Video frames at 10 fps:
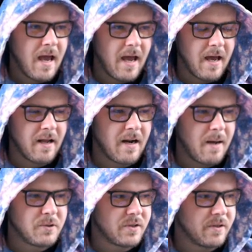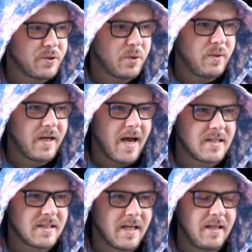And I'm just going to show you
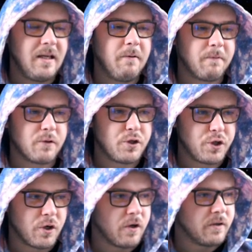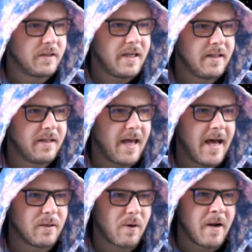guys that he for sure did
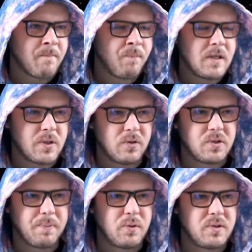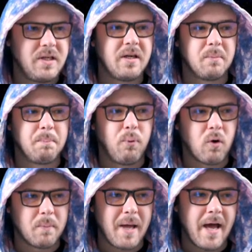that, right? So suppose he can
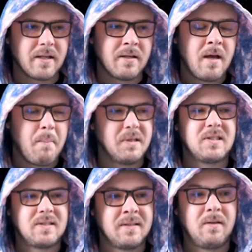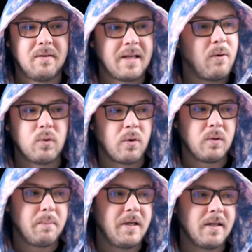poor man, but still that would
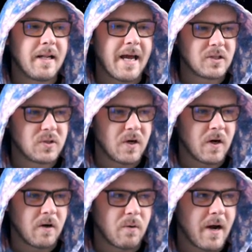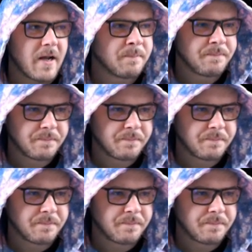only be next turn, right?